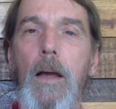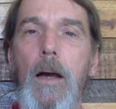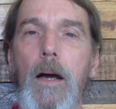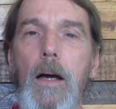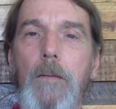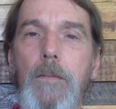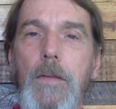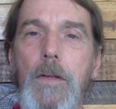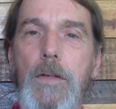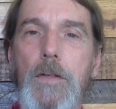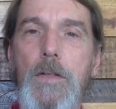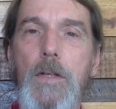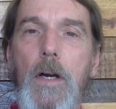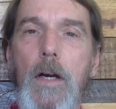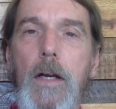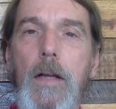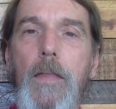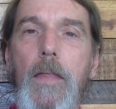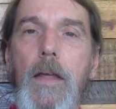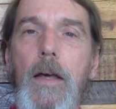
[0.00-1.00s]
I've
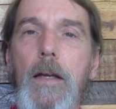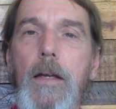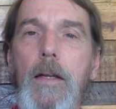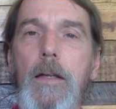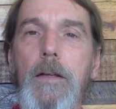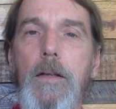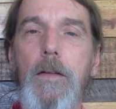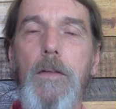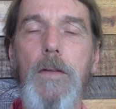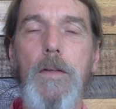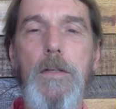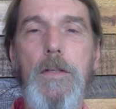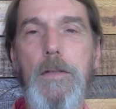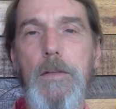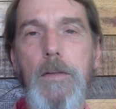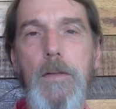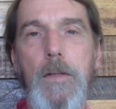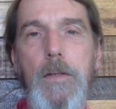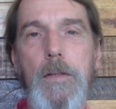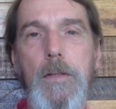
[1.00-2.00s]
designed that into this,
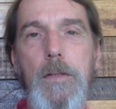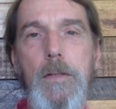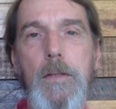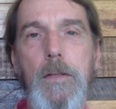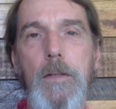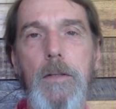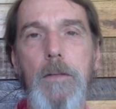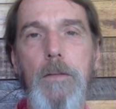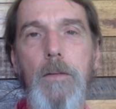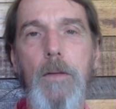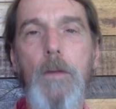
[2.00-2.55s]
this uh,